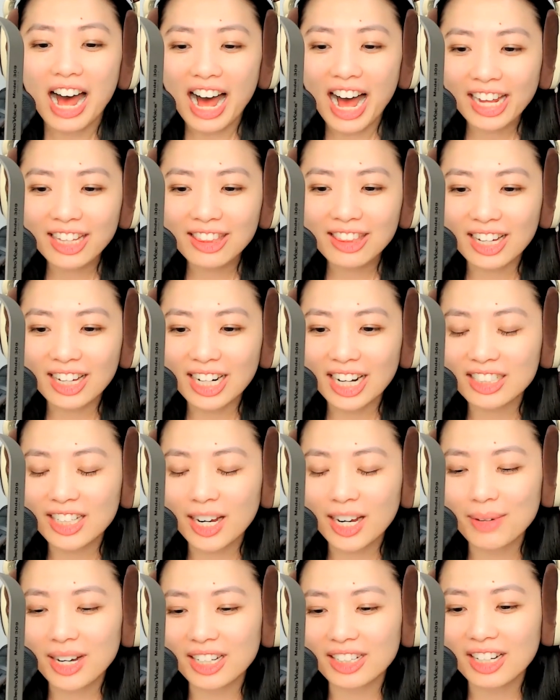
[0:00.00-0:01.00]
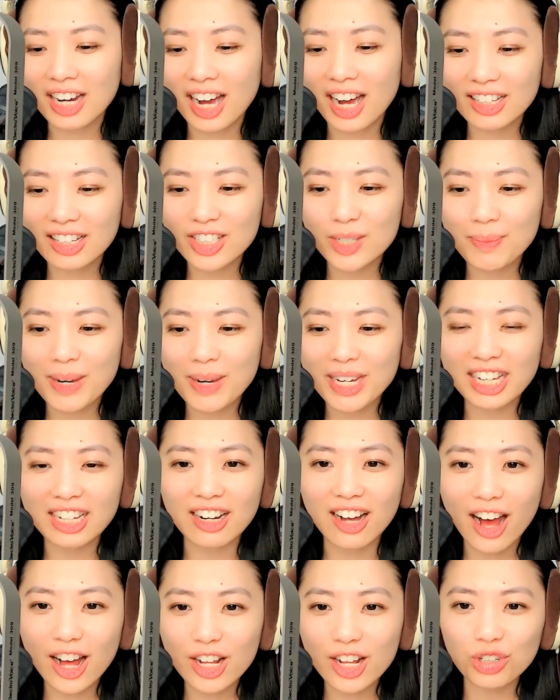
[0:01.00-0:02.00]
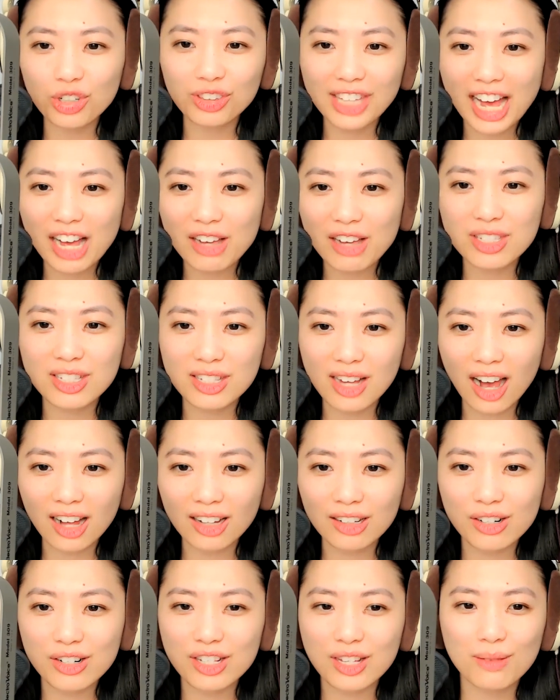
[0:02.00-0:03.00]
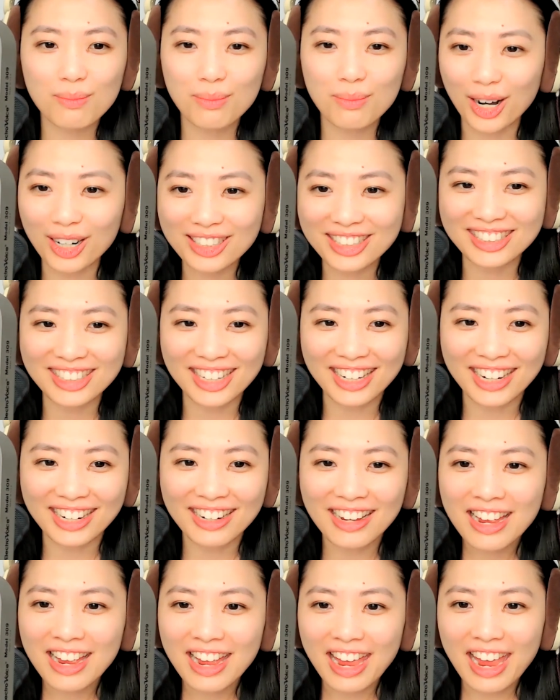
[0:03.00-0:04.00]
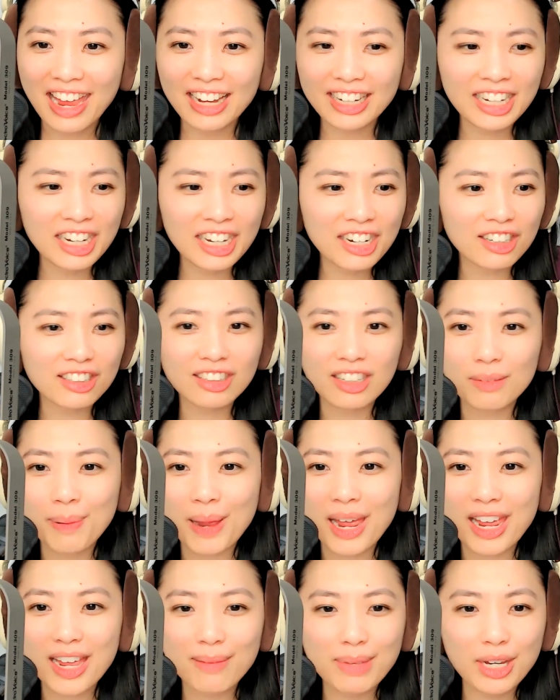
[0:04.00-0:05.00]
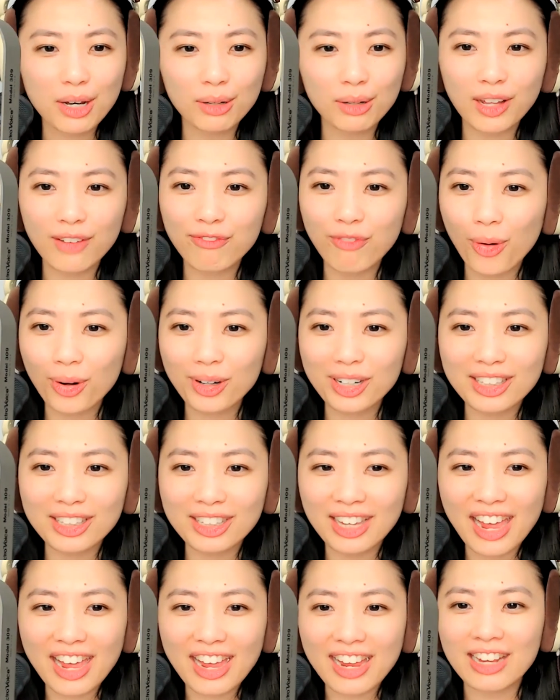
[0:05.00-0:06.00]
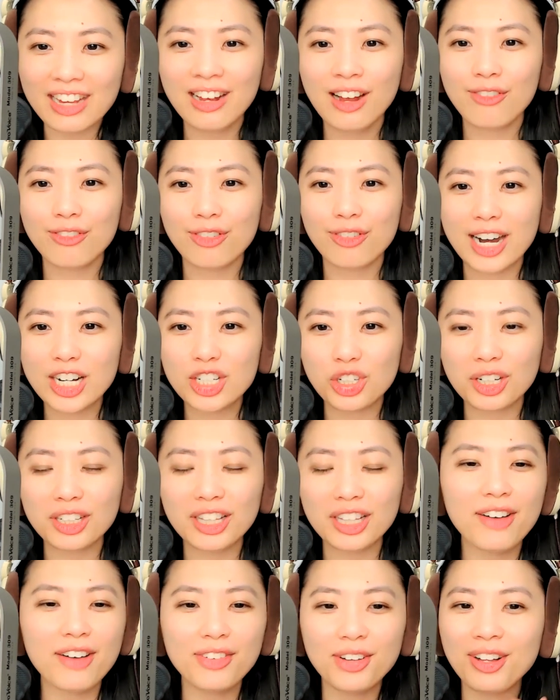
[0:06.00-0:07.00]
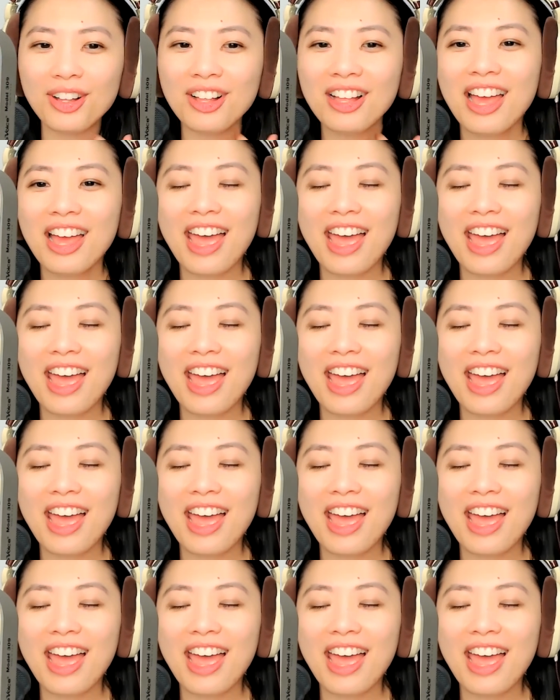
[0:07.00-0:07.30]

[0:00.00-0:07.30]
I thought I'd come out of college making $100,000 in marketing. And here they're paying me only 40K for entry level.